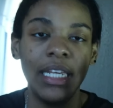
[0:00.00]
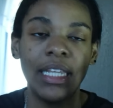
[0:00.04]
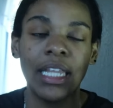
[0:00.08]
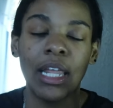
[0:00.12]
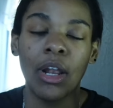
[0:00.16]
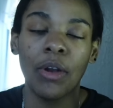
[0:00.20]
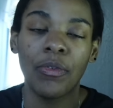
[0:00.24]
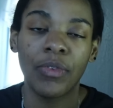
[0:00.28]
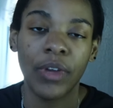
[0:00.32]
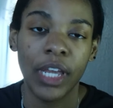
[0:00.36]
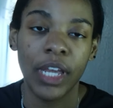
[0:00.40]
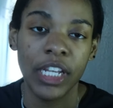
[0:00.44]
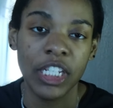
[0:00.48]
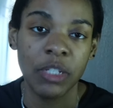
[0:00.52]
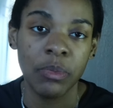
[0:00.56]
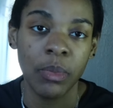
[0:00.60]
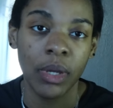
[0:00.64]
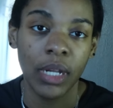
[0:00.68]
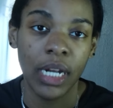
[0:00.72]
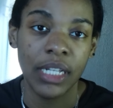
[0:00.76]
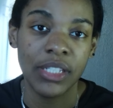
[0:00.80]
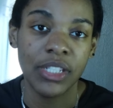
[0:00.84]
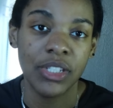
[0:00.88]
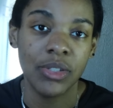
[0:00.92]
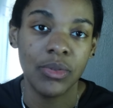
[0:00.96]
That notification
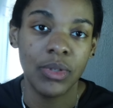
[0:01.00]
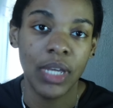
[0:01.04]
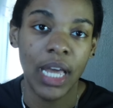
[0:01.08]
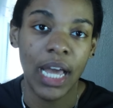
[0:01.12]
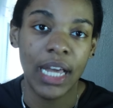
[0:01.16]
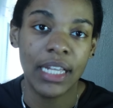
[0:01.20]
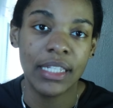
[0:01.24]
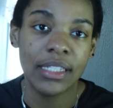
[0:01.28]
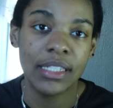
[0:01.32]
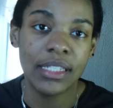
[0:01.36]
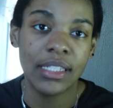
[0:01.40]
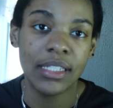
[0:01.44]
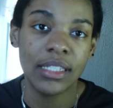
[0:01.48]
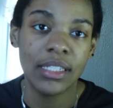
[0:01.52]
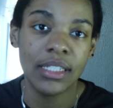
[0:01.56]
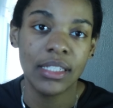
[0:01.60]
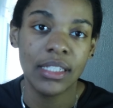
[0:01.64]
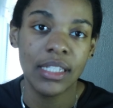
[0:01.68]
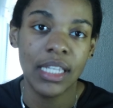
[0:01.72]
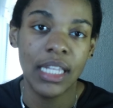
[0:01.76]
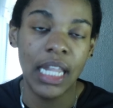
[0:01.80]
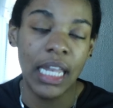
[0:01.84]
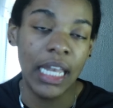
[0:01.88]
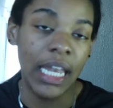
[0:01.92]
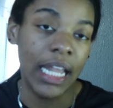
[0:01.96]
bell. I'll see you guys
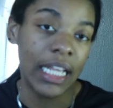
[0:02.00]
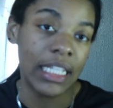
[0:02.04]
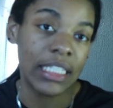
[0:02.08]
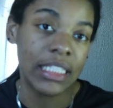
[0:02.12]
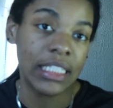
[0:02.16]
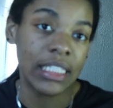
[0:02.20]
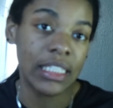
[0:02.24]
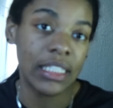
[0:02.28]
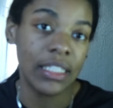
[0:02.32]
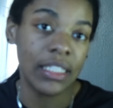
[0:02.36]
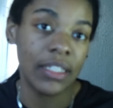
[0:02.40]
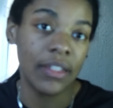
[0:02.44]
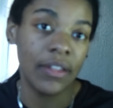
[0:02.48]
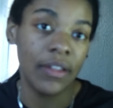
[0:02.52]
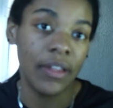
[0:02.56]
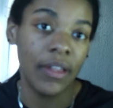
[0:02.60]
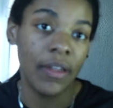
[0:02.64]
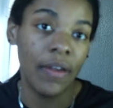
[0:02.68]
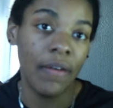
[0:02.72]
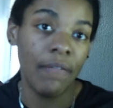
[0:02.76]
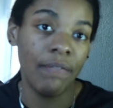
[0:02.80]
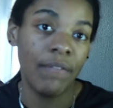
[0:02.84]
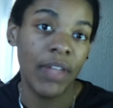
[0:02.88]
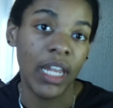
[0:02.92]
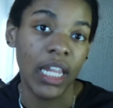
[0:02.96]
in the
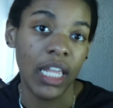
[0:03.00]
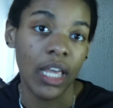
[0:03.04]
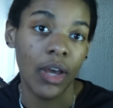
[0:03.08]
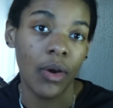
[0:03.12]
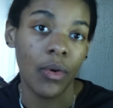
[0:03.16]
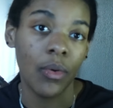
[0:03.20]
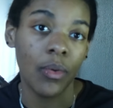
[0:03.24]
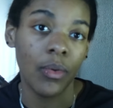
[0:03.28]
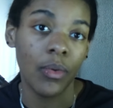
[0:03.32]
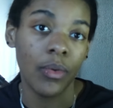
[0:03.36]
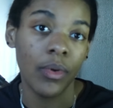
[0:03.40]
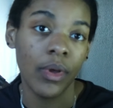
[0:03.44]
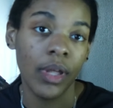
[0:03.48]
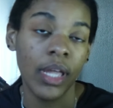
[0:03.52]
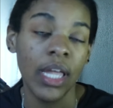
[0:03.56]
next video.